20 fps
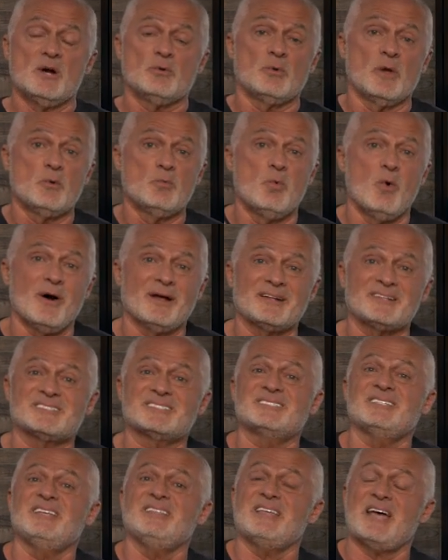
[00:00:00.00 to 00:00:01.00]
We want to
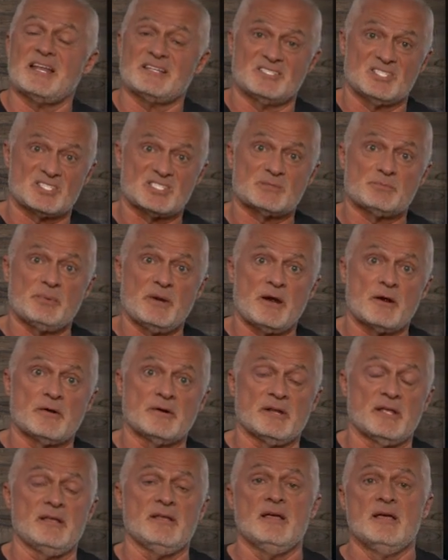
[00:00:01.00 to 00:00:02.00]
see that
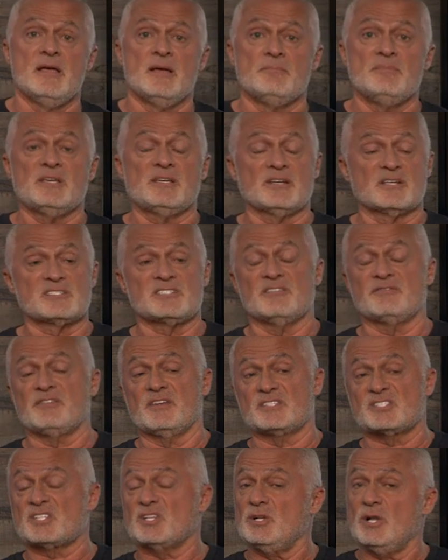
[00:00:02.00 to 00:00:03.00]
disparity because if
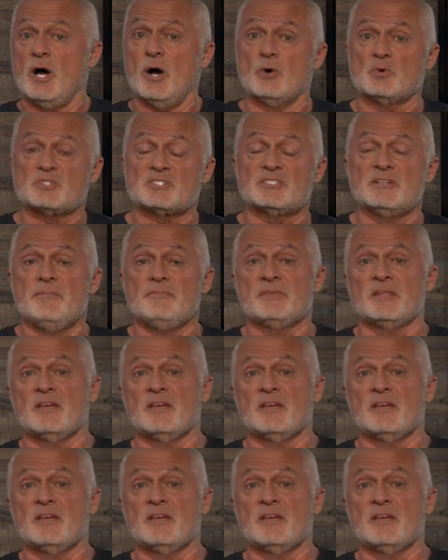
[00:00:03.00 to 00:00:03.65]
it's close,